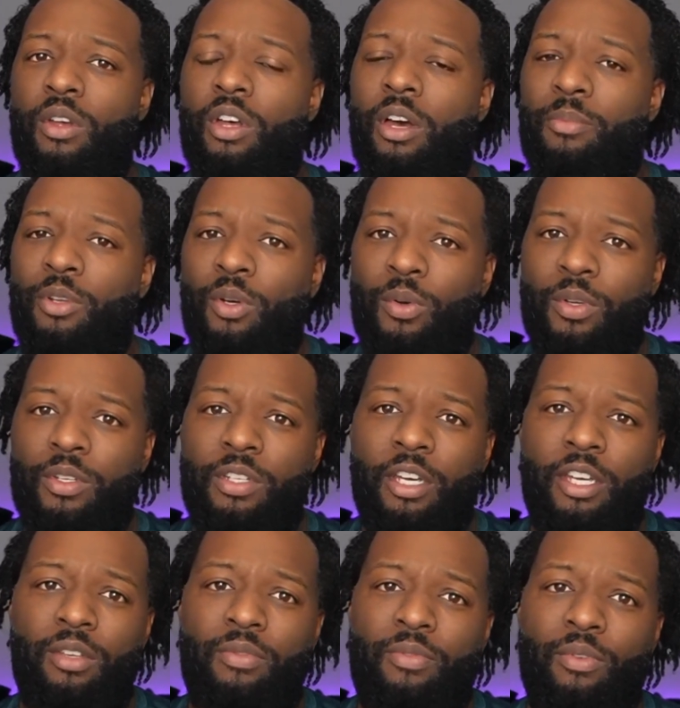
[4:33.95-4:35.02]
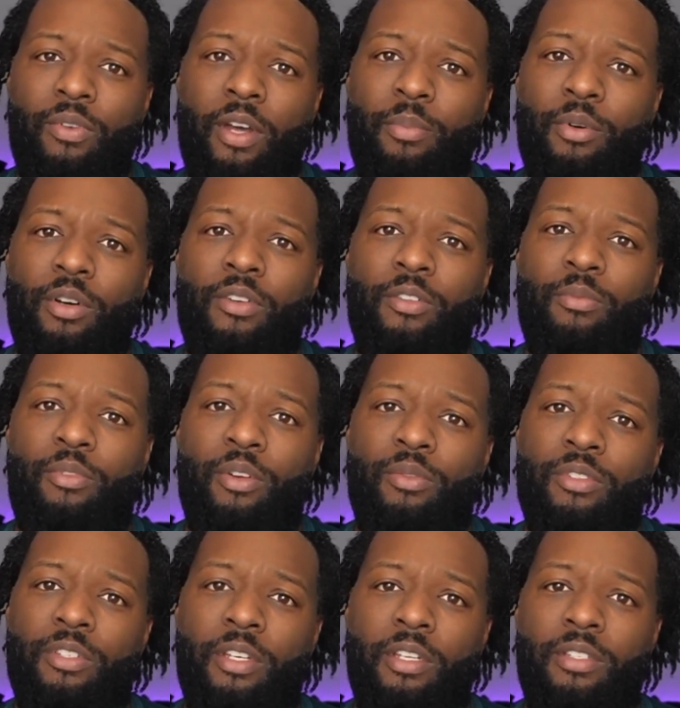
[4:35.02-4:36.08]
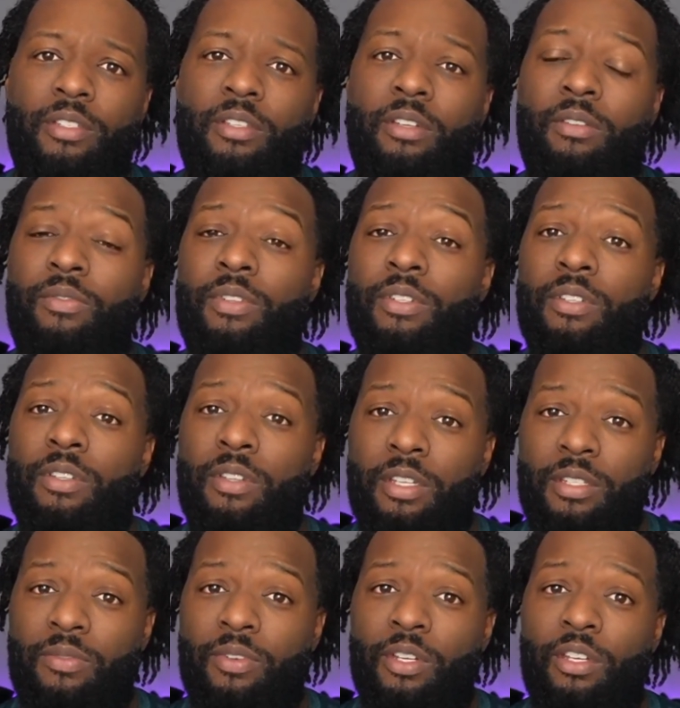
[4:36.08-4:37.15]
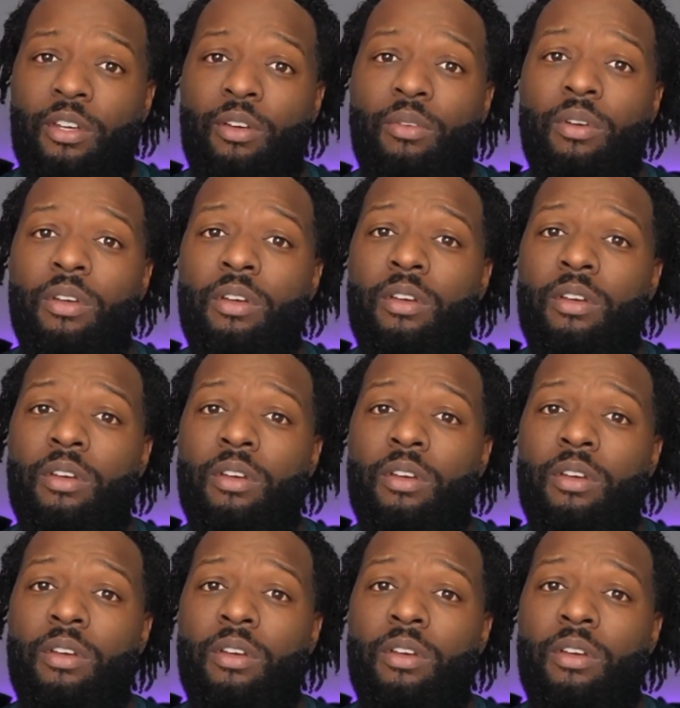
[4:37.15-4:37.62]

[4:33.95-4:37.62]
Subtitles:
I'm not going to take you through that part of the process in this video.